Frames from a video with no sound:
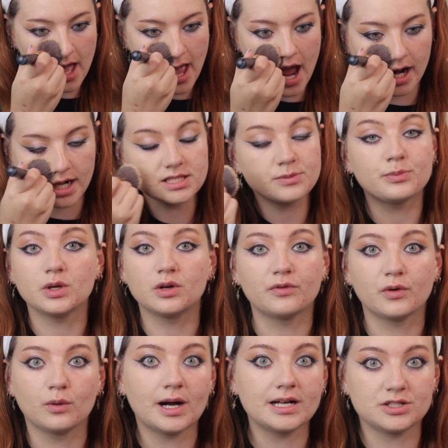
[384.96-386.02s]
and it's
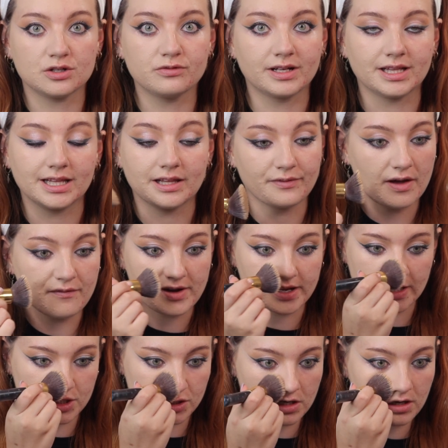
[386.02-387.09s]
beautiful. I do really love that
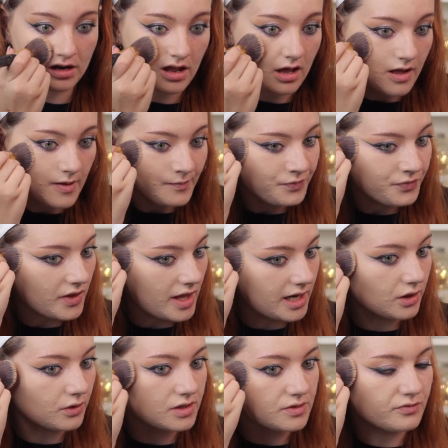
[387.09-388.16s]
foundation. And it
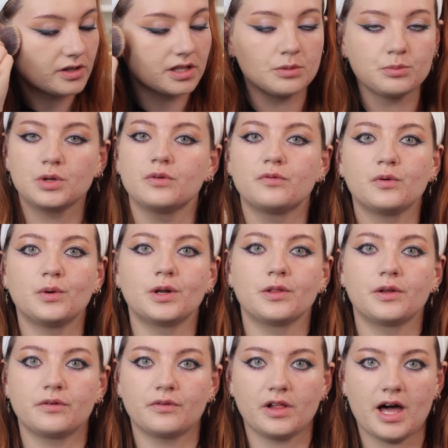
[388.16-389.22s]
looks really beautiful on a
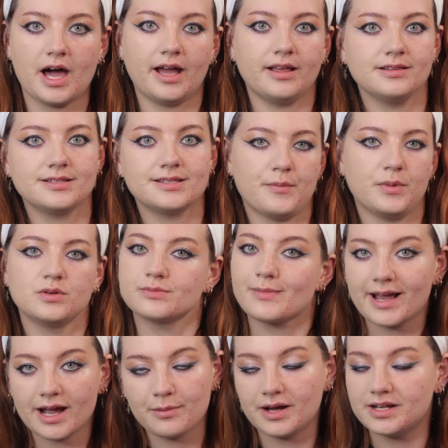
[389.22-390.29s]
lot of clients whose
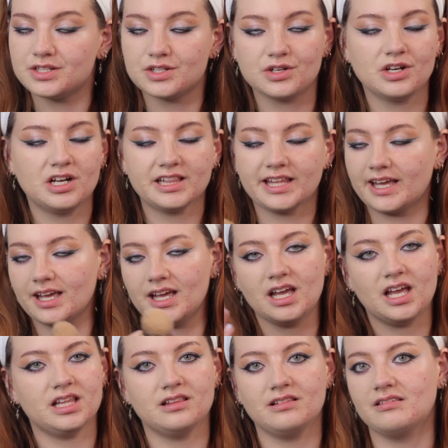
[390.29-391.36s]
makeup I do. Like
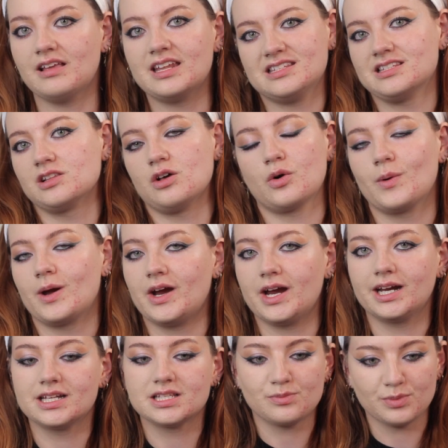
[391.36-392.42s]
it's long wearing
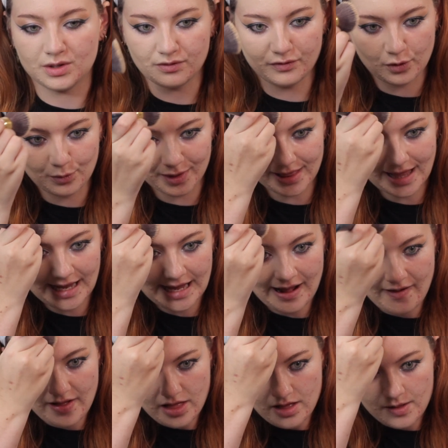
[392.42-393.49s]
and it's beautiful, but like
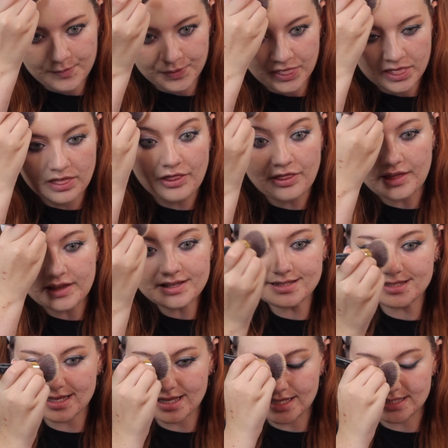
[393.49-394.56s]

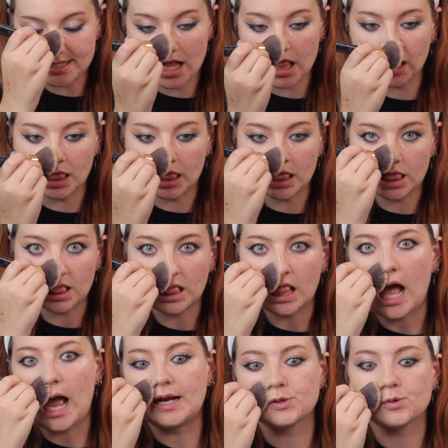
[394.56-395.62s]
this is
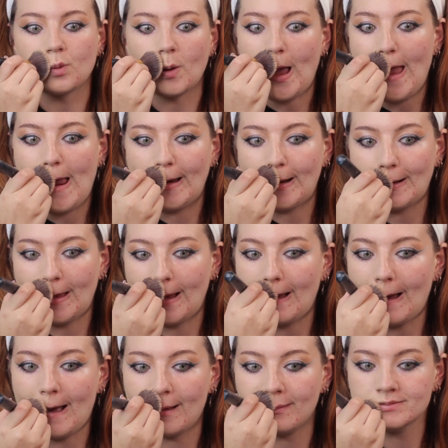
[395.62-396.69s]
lightweight. Like
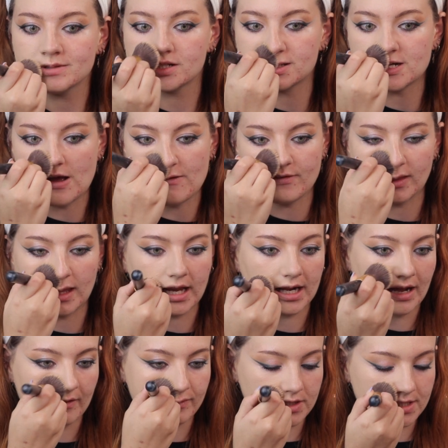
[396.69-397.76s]
I'm definitely gonna
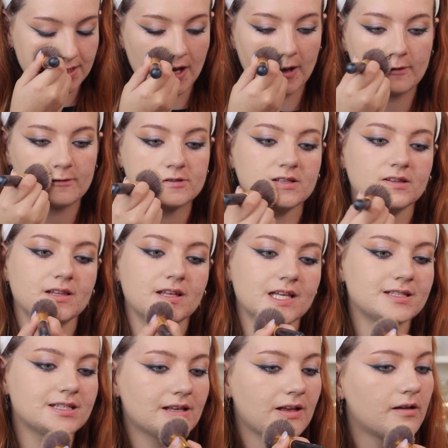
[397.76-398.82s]
have to start using
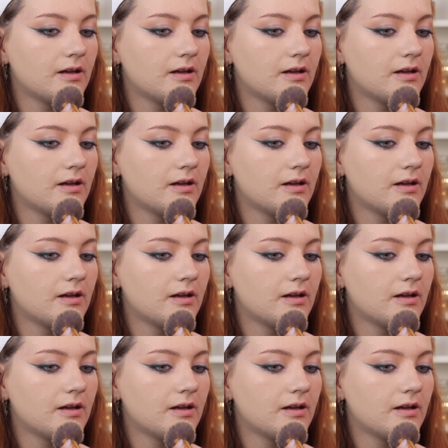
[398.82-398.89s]
this